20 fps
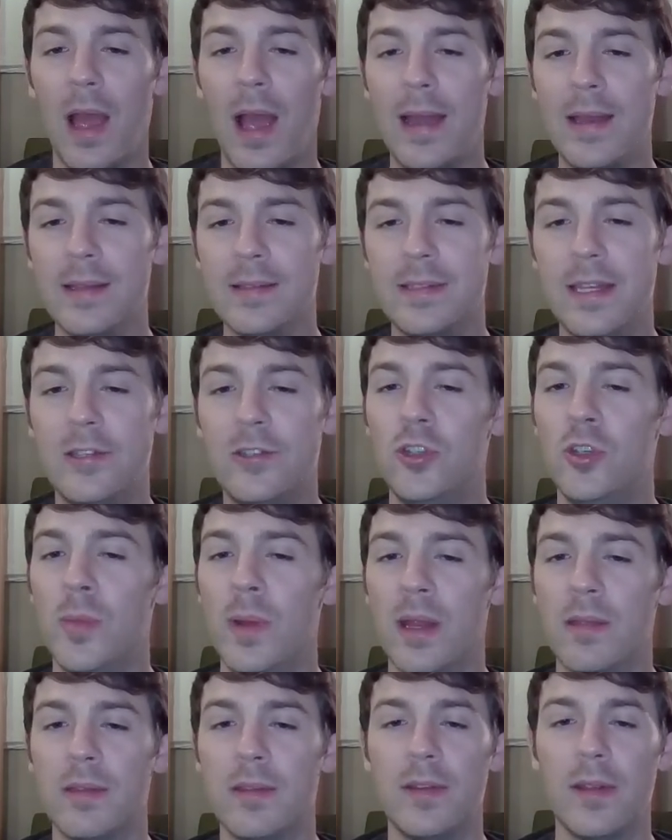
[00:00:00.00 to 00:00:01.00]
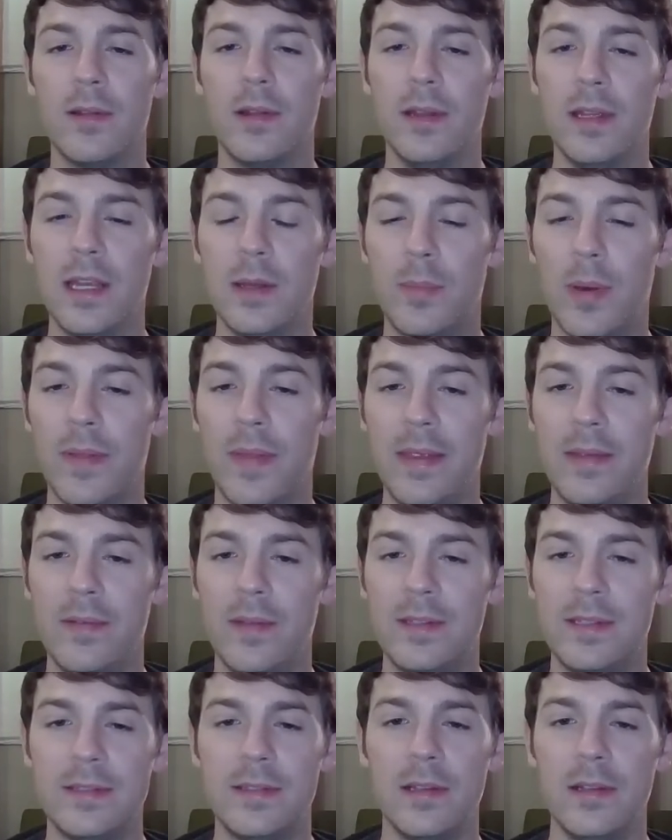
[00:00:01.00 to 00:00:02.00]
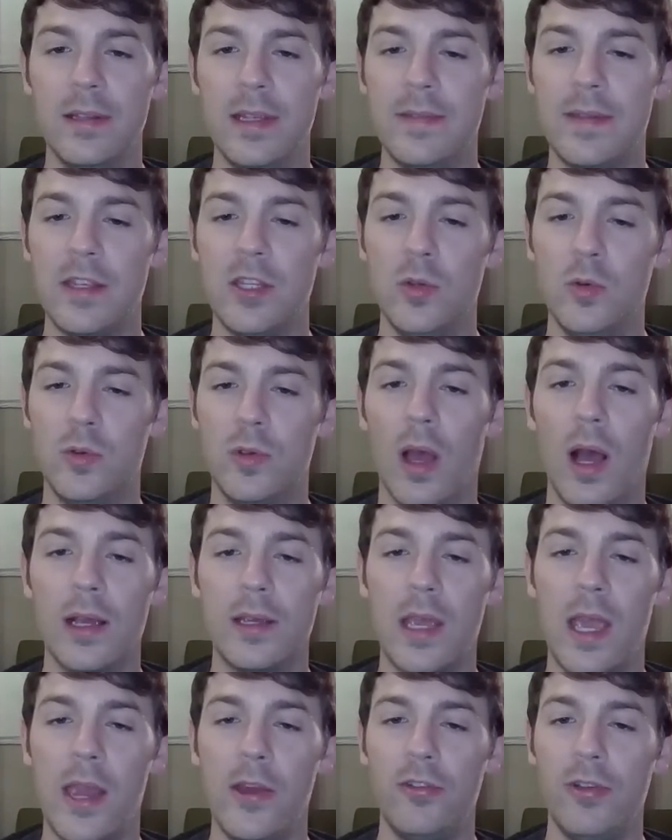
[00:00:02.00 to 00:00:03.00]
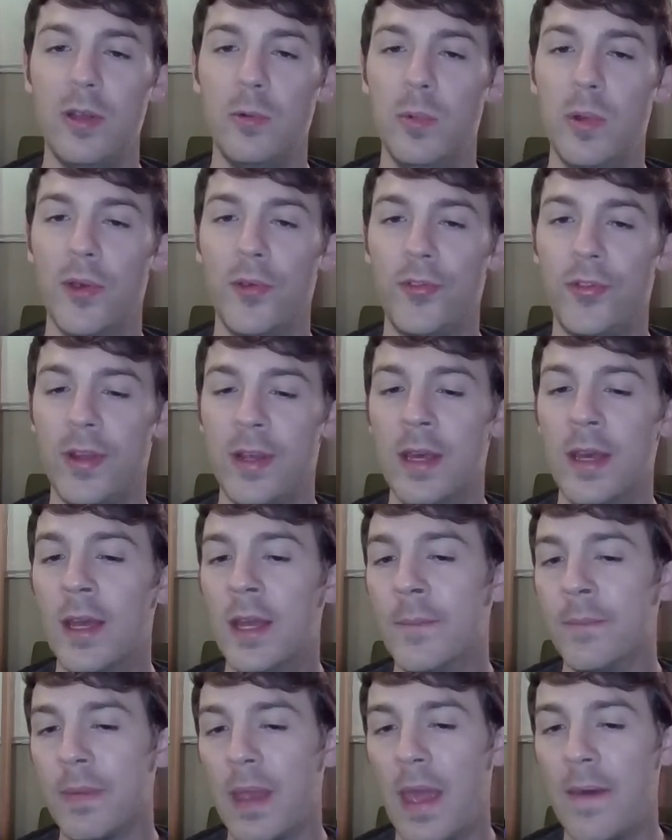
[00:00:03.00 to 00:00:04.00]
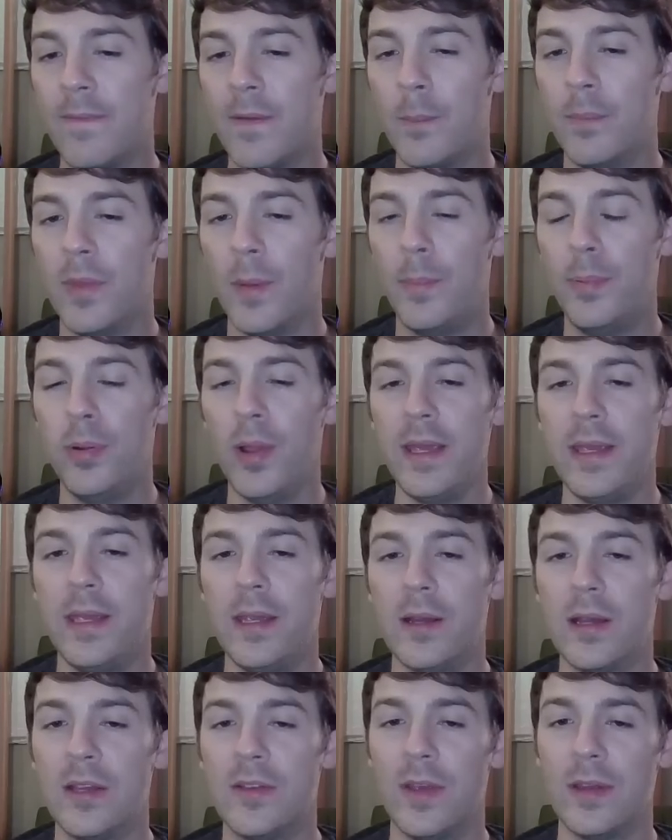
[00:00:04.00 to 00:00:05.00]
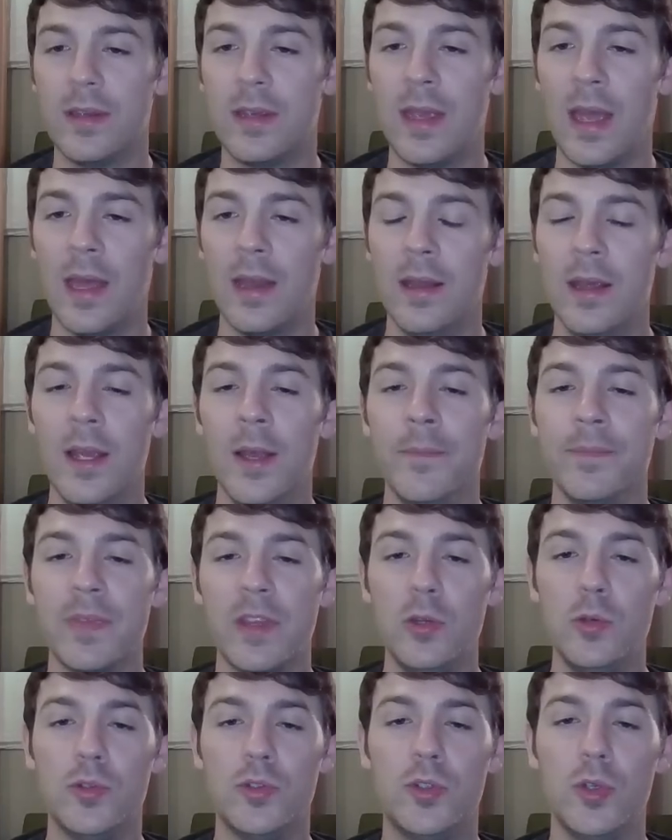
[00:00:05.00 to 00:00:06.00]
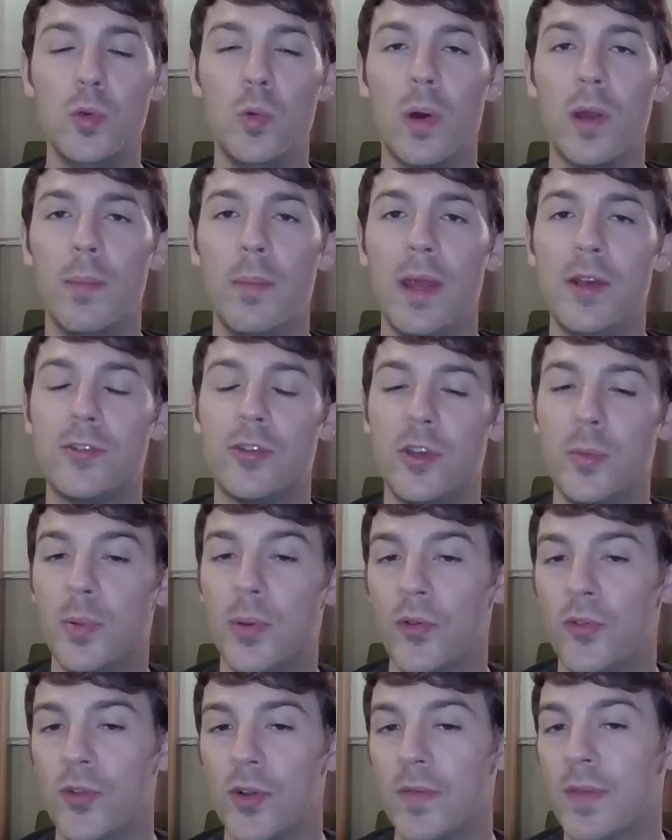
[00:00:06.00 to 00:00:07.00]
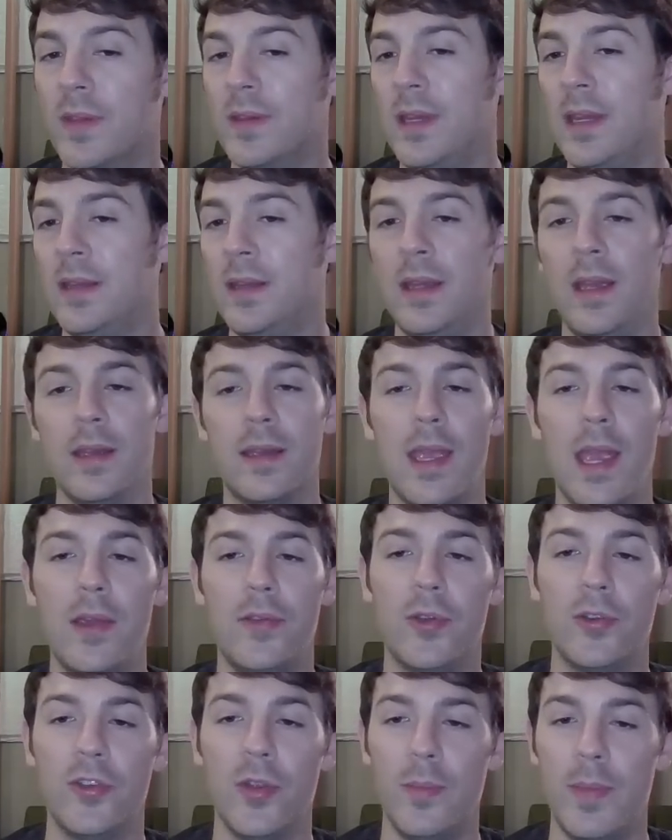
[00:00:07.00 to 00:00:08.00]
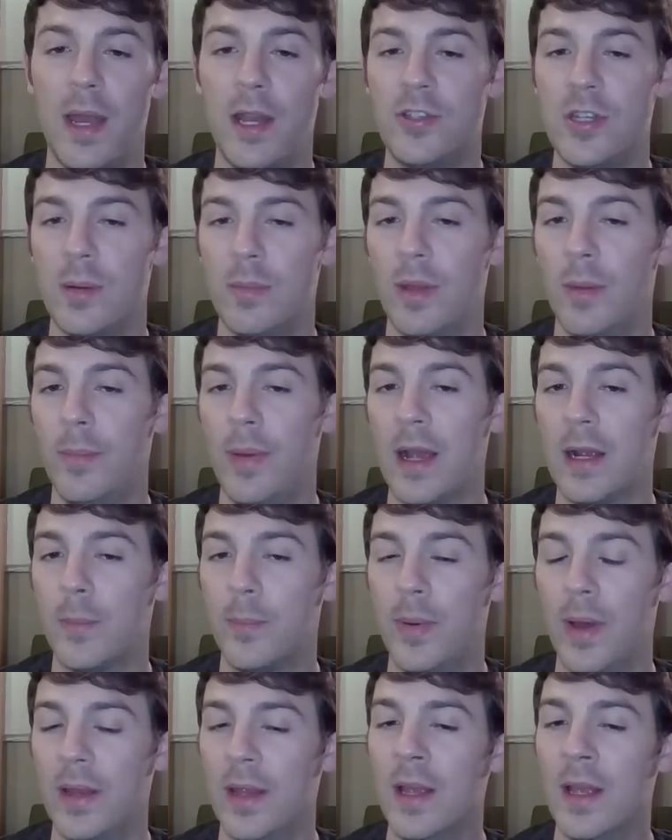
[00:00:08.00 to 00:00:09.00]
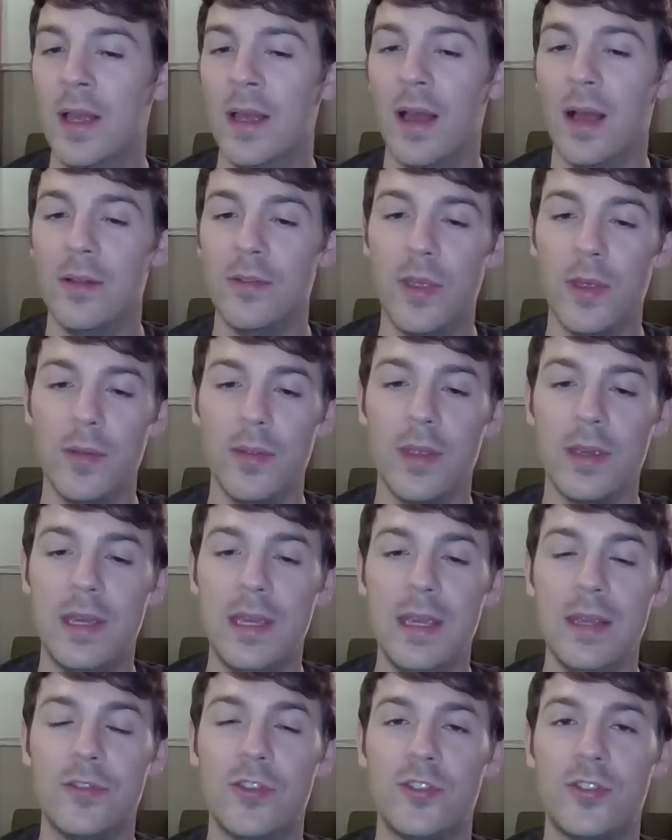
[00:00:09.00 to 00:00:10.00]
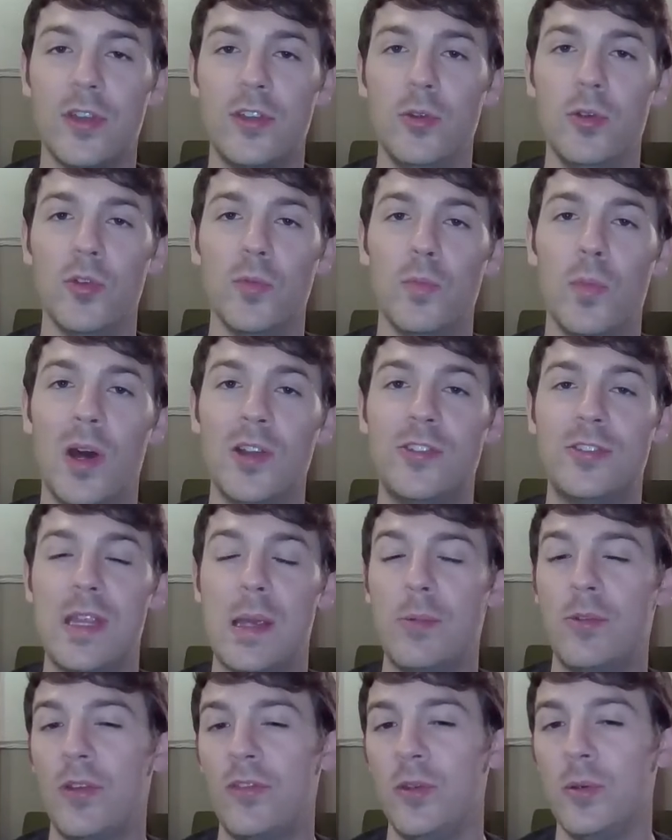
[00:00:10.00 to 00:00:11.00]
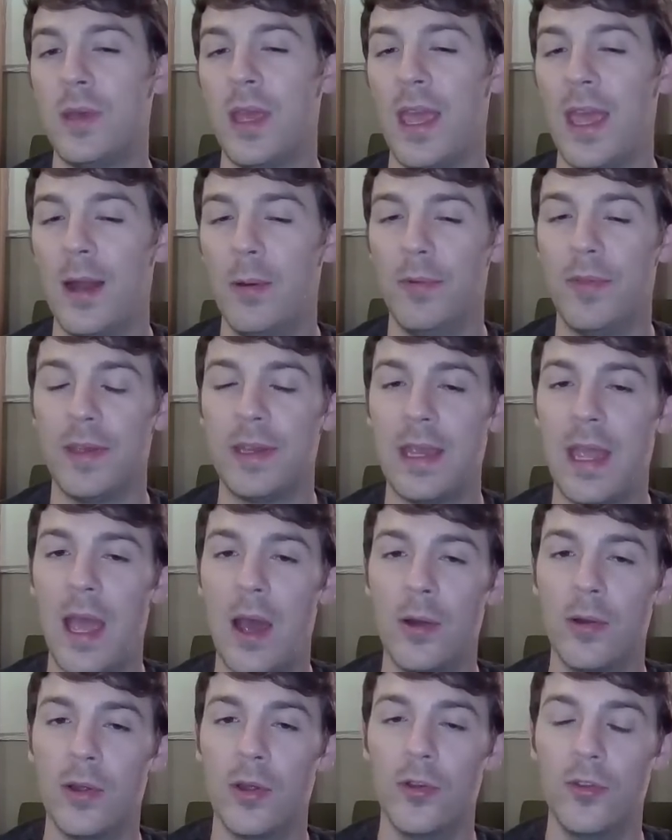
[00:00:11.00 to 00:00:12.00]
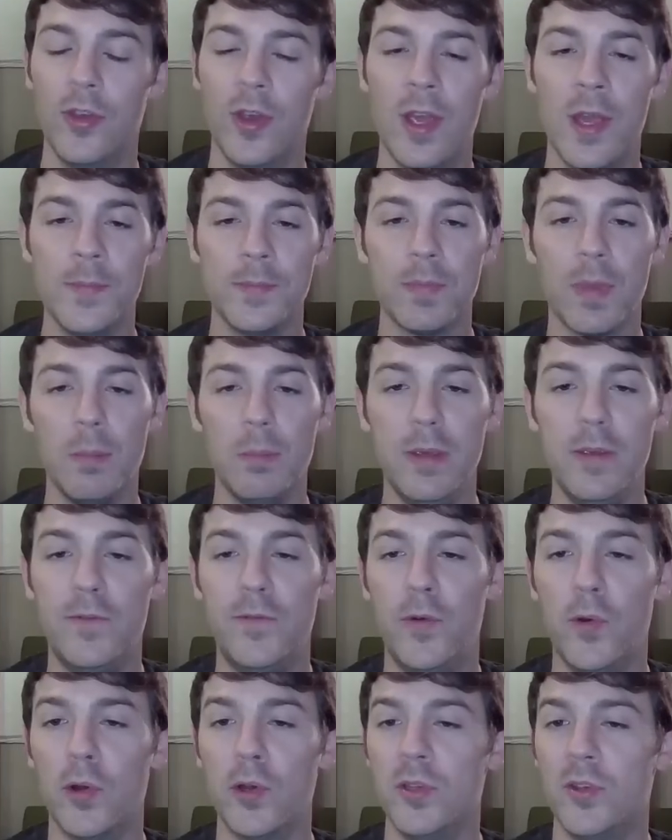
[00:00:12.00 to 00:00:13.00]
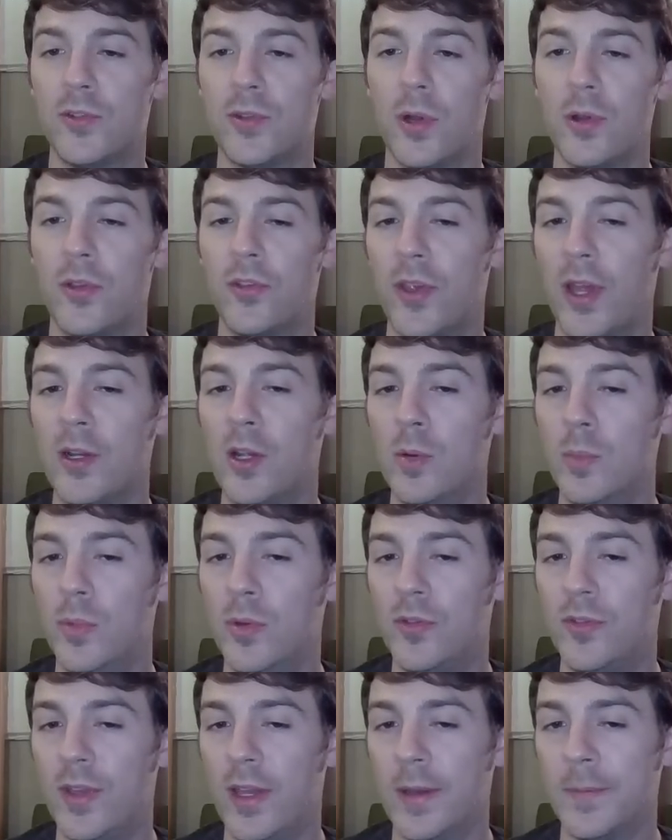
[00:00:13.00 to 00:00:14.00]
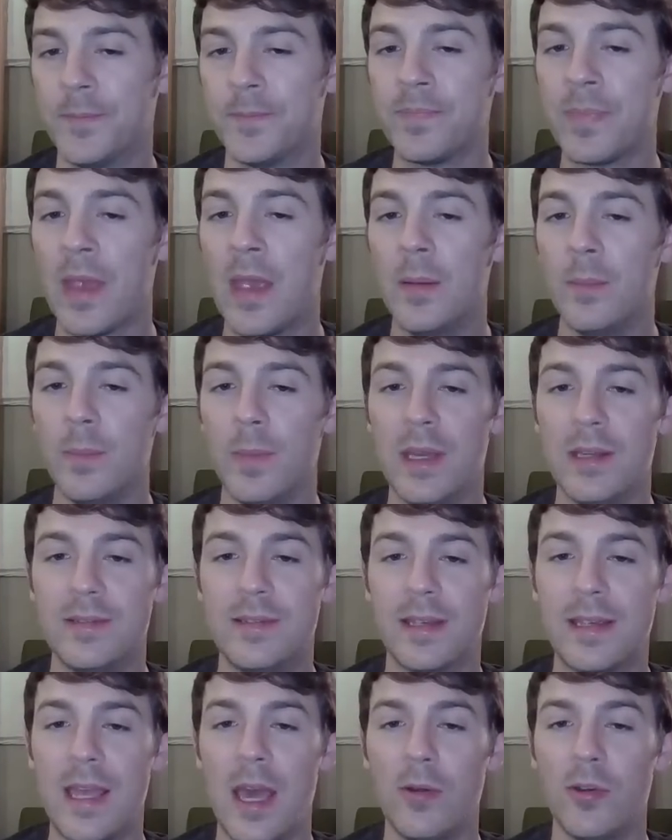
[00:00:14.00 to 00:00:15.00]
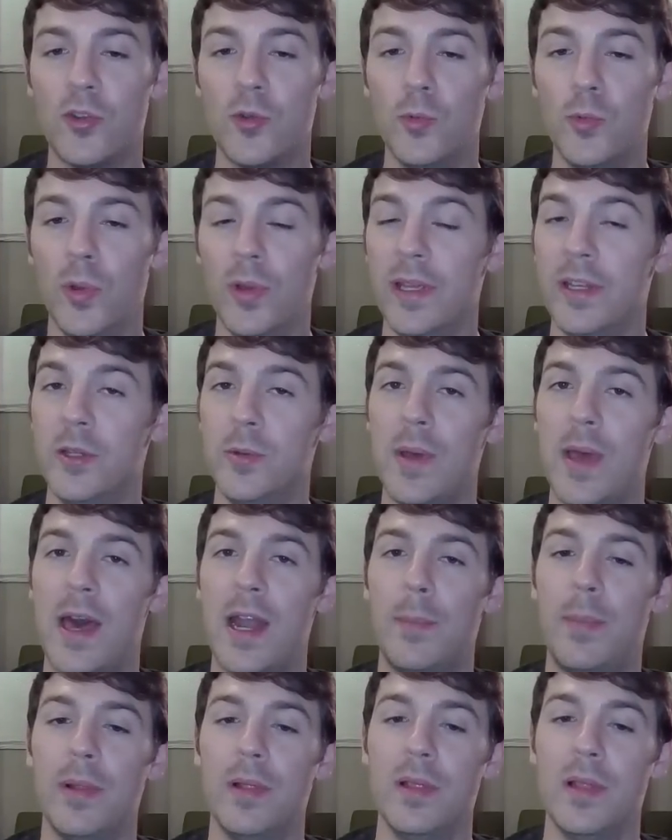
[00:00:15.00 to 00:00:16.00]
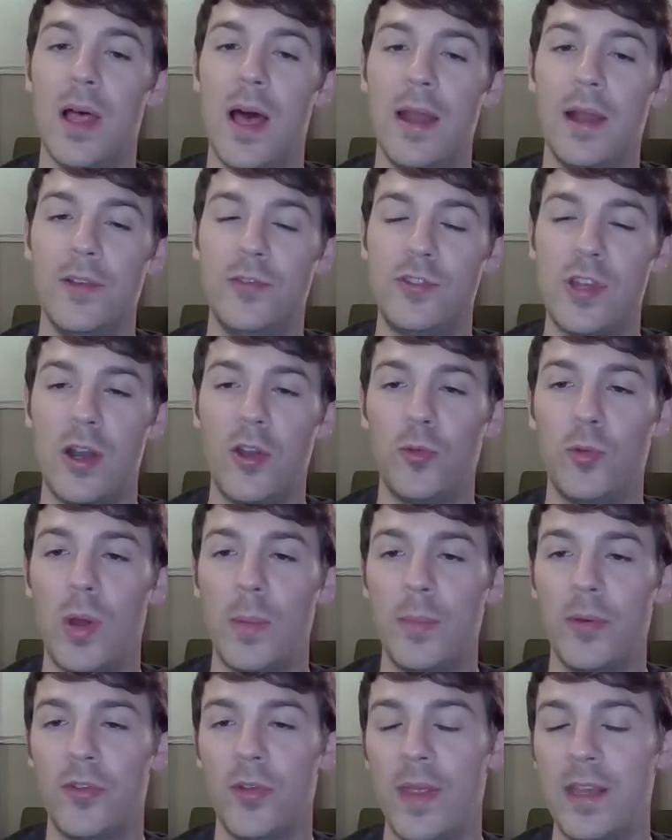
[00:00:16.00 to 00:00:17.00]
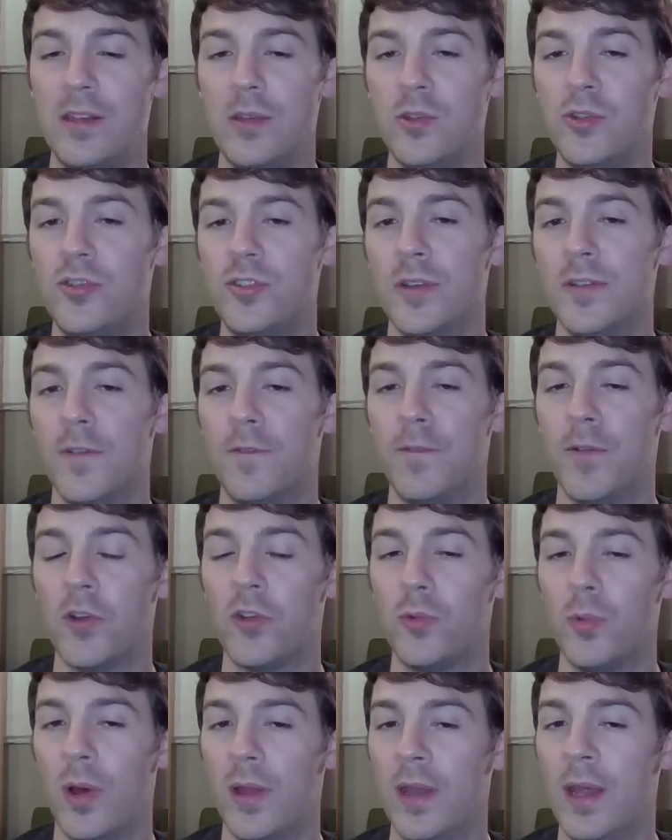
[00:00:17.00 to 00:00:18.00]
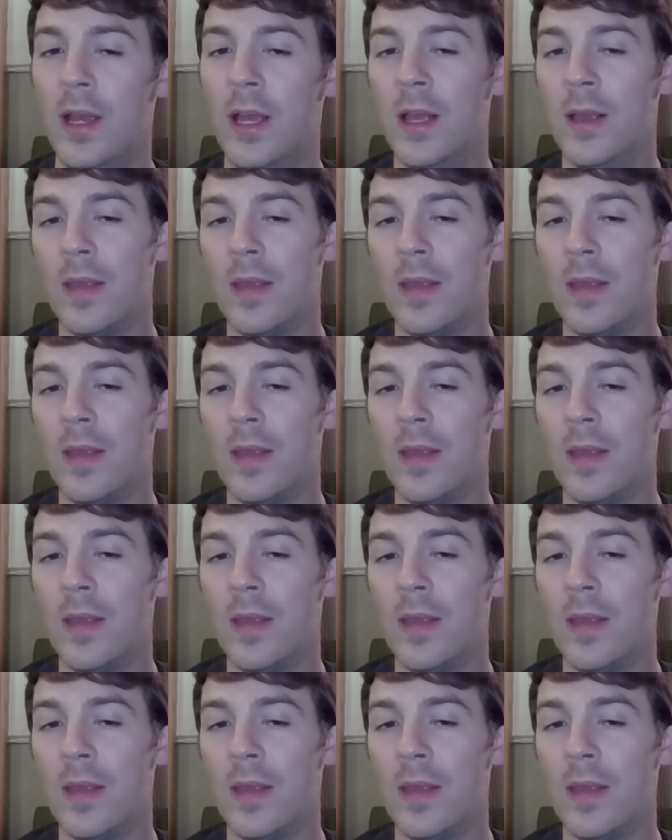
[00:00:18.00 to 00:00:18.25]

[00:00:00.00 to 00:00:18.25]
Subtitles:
I didn't see too many of these on the lead, but this is the lead that you occasionally will see. And the play here is, again, you do want to make sure you preserve the DD in case there's a Medicham in the back. But the key is just to do as much damage as you can with the counters before you start Psycho Boosting, because the counters really do add up a lot on Shadow Swampert. So they do shield the first one.